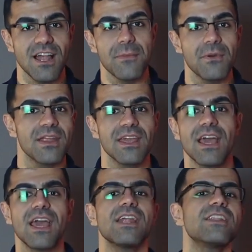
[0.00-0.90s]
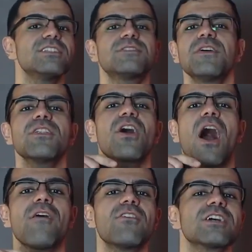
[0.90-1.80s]
Library. In this
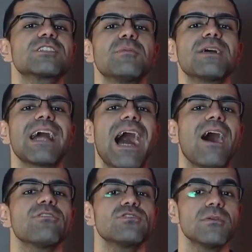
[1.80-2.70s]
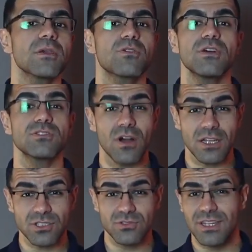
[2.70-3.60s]
video, I want to explain how to immigrate to
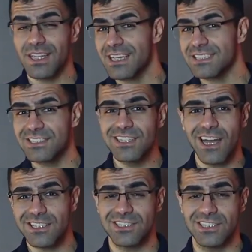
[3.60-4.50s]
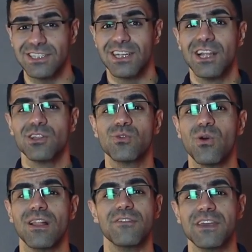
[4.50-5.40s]
Australia as a doctor, the
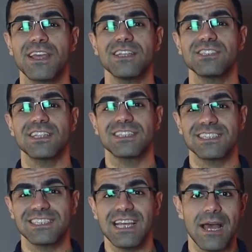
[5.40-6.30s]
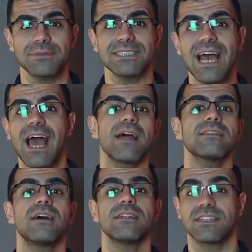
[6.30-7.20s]
qualification and steps,
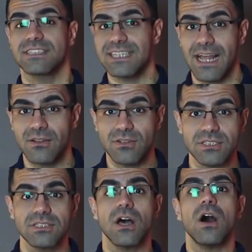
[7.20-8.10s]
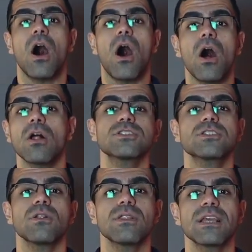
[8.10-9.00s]
and their salaries.
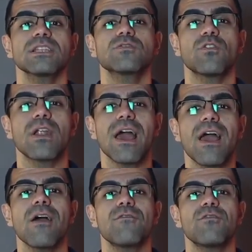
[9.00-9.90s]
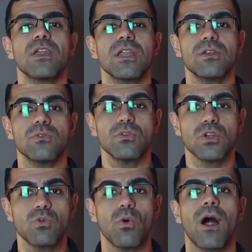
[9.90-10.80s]
Also, links for every
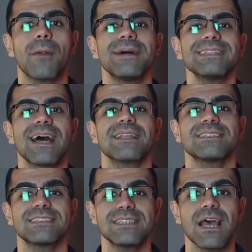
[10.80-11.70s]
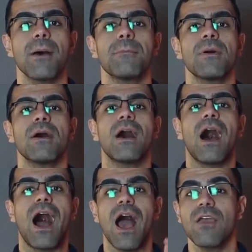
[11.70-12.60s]
requirement and a step
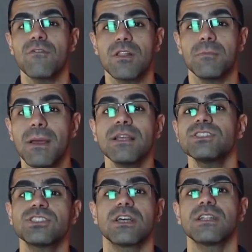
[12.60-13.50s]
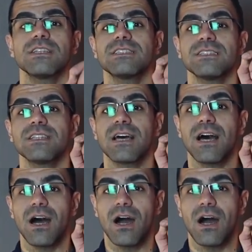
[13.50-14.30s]
I will mention is in the